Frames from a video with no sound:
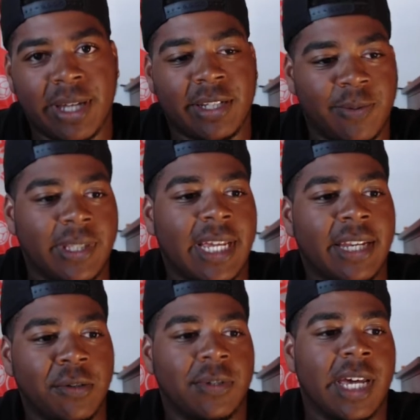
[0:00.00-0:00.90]
is what that
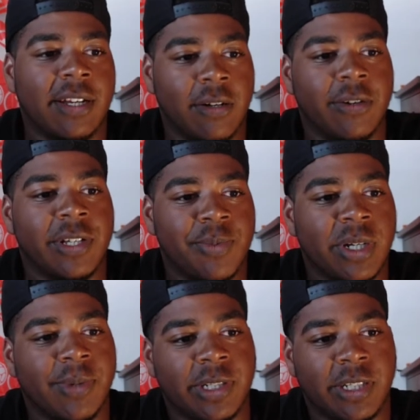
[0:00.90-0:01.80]
new category is pretty
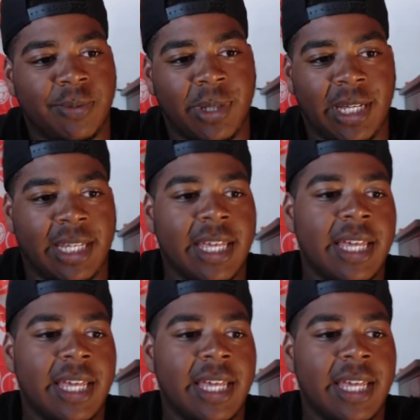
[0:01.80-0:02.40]
much going to be like.